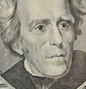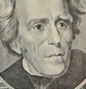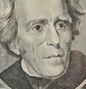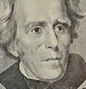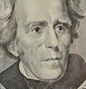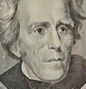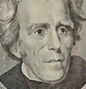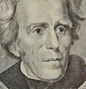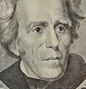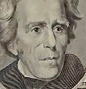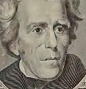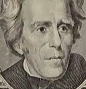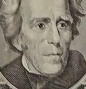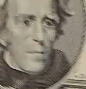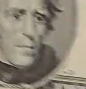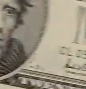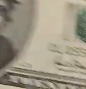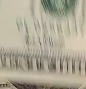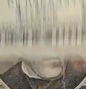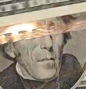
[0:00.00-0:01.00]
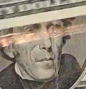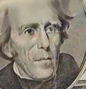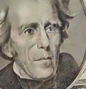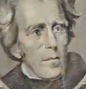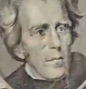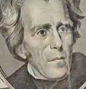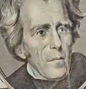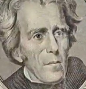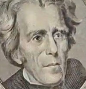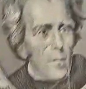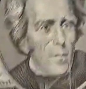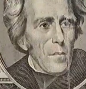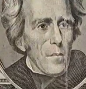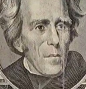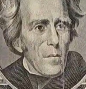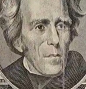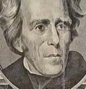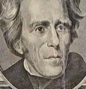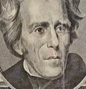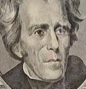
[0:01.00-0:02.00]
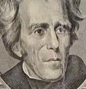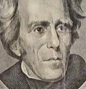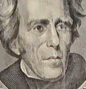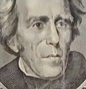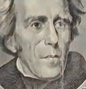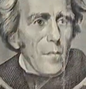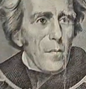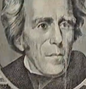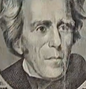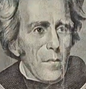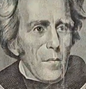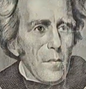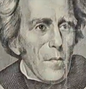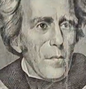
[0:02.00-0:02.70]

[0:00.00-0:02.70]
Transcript: uncirculated star notes. That was